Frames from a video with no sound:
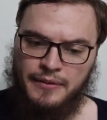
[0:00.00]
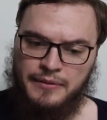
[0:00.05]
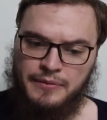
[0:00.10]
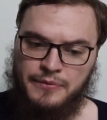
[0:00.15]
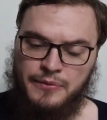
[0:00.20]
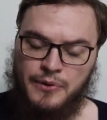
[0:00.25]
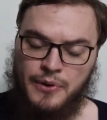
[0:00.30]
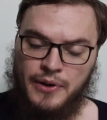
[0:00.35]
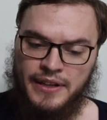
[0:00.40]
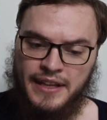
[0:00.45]

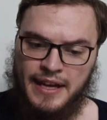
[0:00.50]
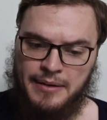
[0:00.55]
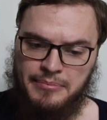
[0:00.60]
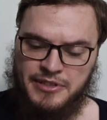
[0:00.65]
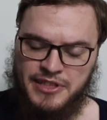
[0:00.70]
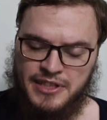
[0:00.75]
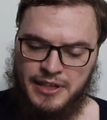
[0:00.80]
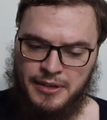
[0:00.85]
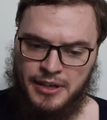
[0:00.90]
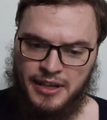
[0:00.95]
for them
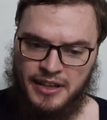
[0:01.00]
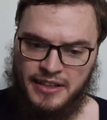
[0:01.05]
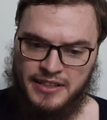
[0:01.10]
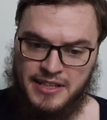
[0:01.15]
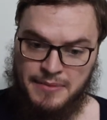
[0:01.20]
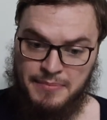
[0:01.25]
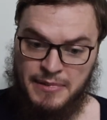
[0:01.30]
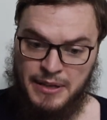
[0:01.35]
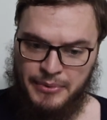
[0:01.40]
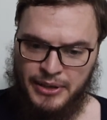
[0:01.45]

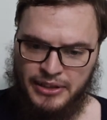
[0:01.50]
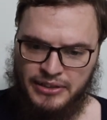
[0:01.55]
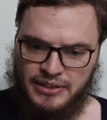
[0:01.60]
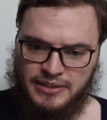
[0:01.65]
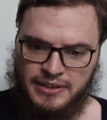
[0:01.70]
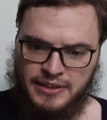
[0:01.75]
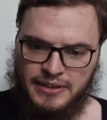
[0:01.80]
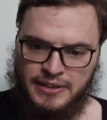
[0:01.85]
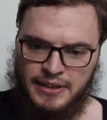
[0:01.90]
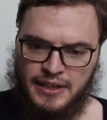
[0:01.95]
to be with.
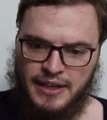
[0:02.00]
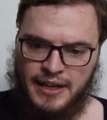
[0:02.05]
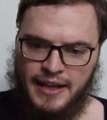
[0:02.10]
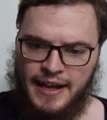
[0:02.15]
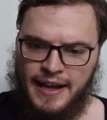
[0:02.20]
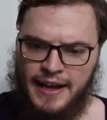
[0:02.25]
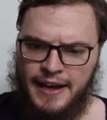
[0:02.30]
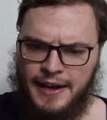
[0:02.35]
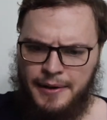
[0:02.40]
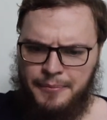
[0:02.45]

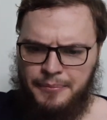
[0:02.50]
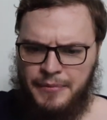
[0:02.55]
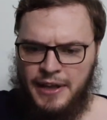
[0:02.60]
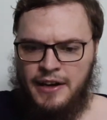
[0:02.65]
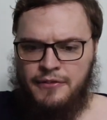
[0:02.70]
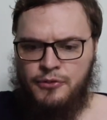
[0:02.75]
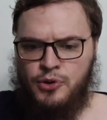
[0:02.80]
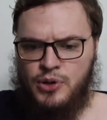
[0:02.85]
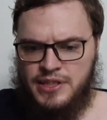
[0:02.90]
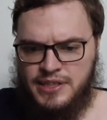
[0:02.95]
And
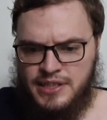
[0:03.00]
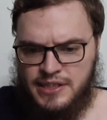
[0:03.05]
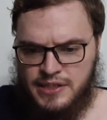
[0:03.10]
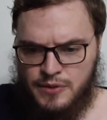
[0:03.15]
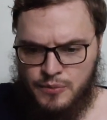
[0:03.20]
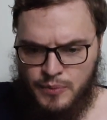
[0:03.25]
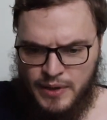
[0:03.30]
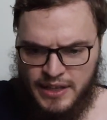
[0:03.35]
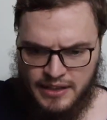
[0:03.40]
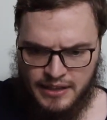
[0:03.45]
of course this
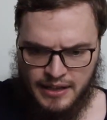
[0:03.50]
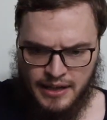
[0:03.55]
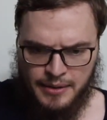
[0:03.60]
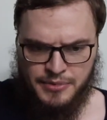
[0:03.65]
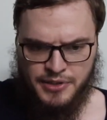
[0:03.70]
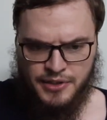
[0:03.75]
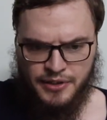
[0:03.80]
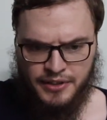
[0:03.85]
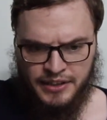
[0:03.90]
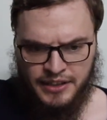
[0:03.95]
is with
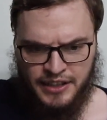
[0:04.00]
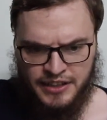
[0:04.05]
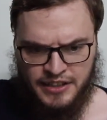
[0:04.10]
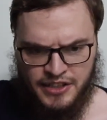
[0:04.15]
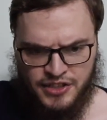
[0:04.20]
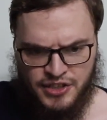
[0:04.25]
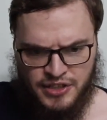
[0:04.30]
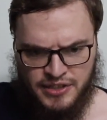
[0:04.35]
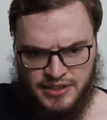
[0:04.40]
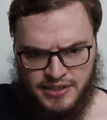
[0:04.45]
certain
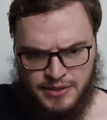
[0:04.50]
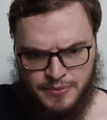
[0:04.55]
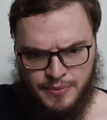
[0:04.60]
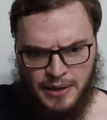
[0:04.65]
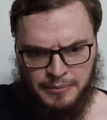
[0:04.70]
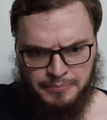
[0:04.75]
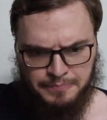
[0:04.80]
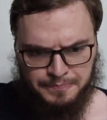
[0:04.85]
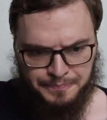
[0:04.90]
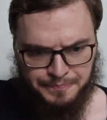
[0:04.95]
conditions as well.